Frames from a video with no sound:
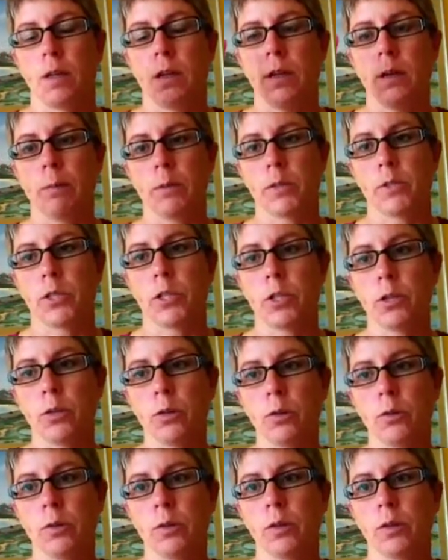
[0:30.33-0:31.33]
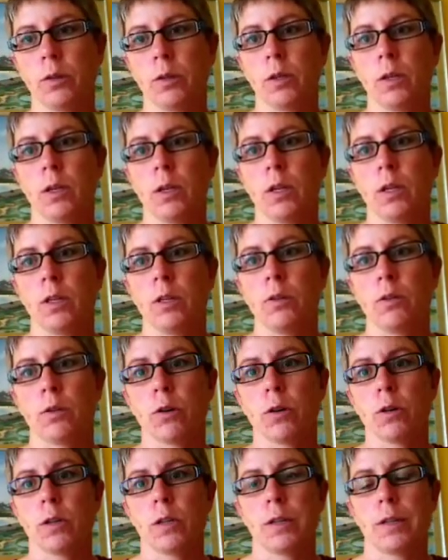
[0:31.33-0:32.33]
Number two,
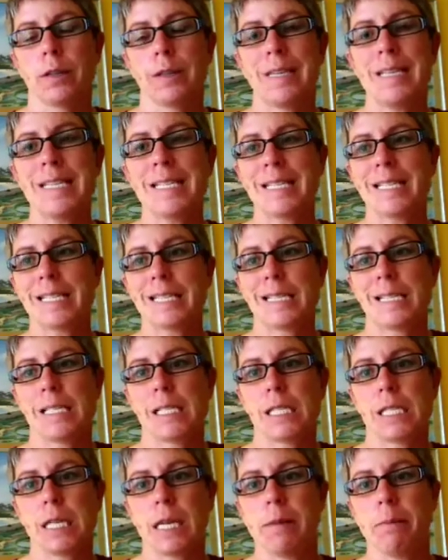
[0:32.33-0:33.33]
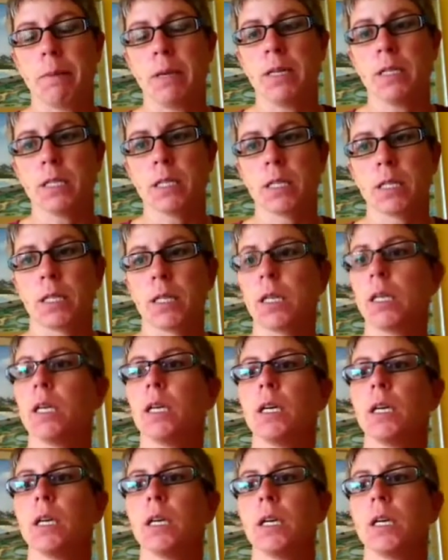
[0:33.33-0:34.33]
your thesis statement.
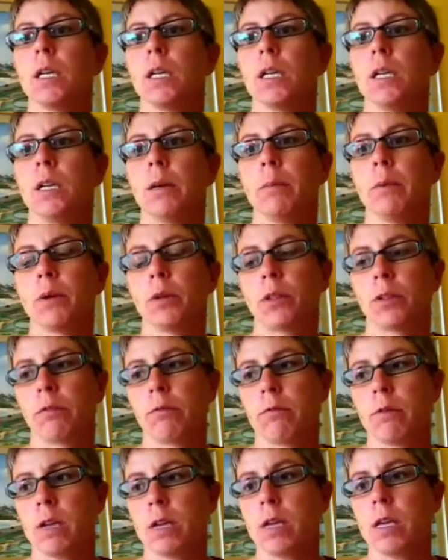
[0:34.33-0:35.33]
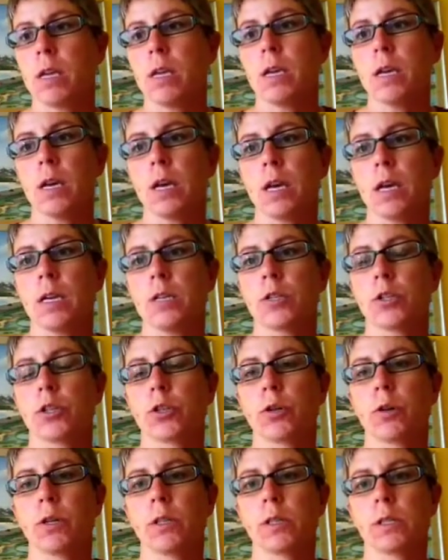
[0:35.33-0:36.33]
Number three, a
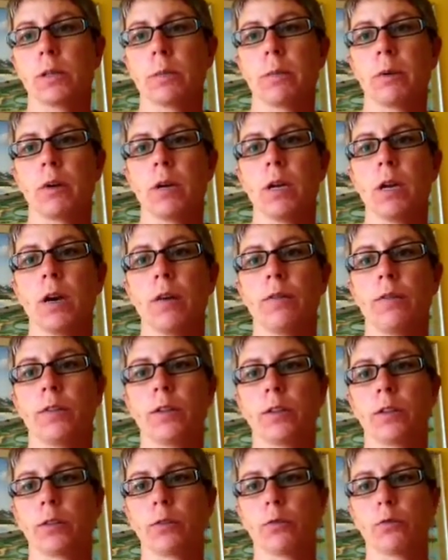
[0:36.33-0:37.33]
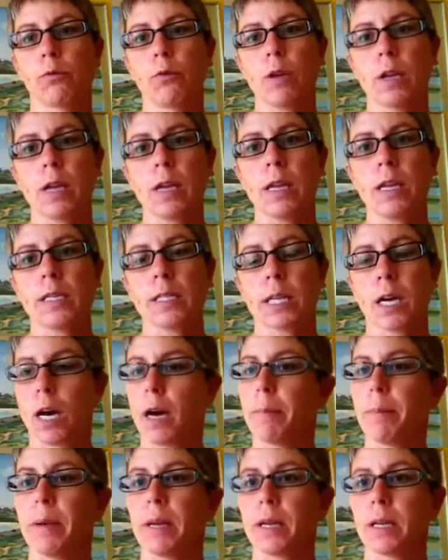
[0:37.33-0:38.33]
short summary of the three
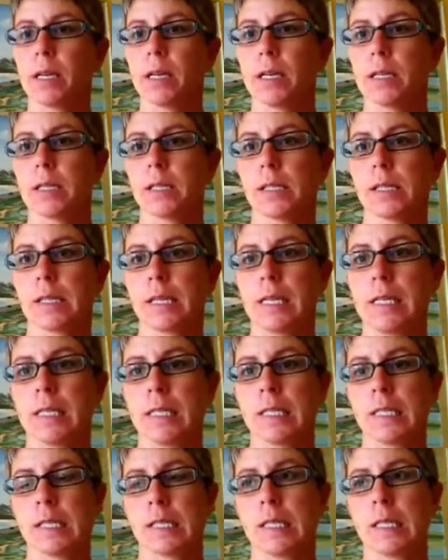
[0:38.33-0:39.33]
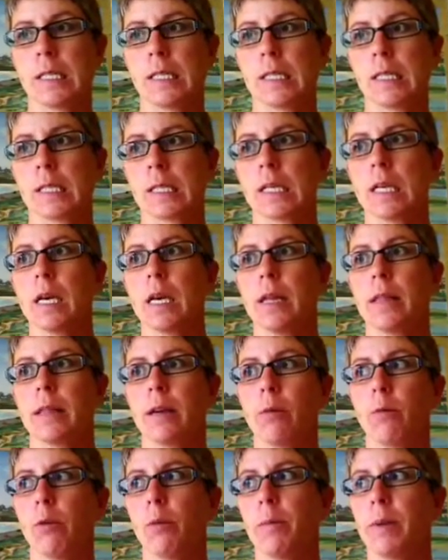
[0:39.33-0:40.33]
topic sentences
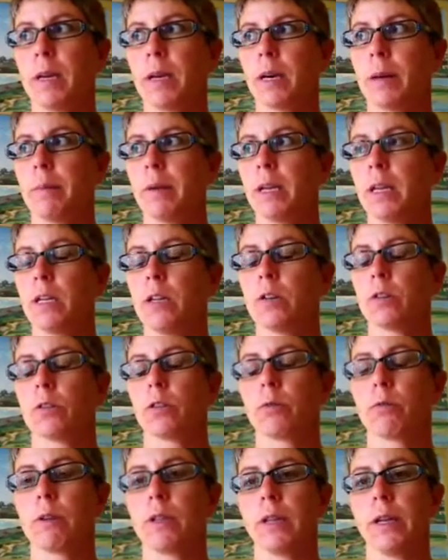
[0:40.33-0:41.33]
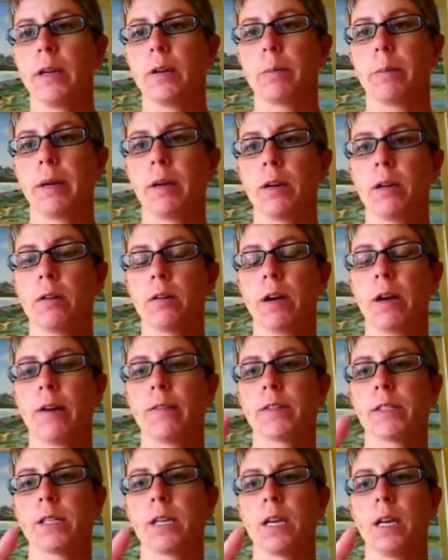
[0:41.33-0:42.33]
that will be coming in your three later
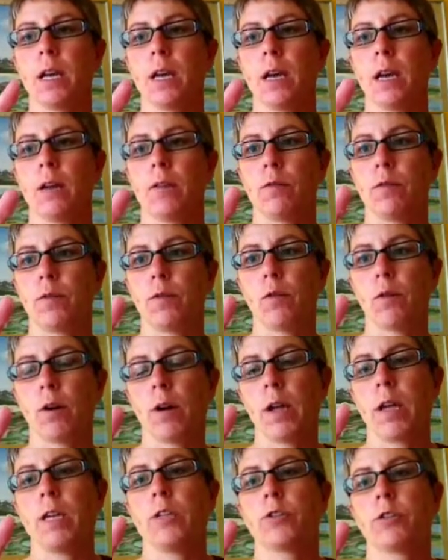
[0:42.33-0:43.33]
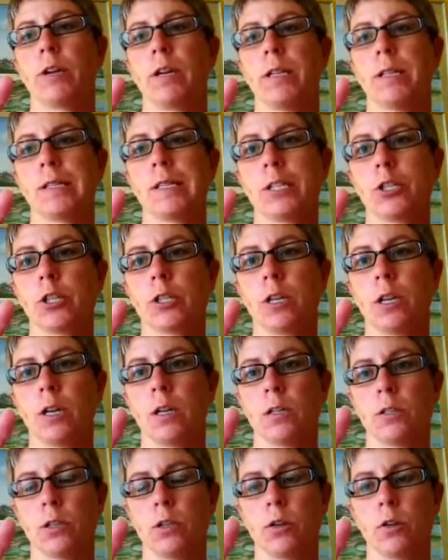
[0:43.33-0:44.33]
paragraphs and for a
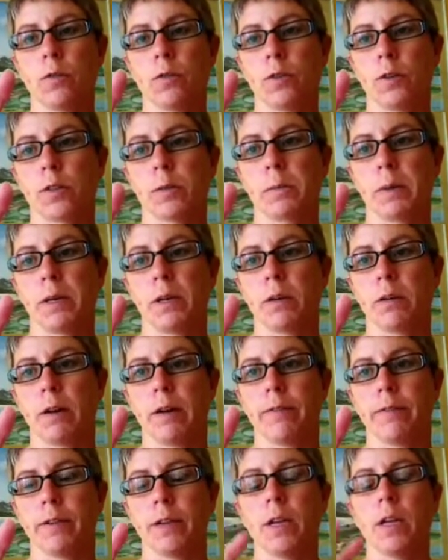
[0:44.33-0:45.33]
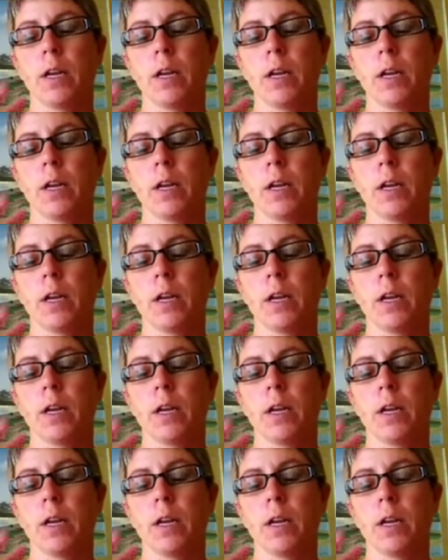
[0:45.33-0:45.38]
transition to your first paragraph.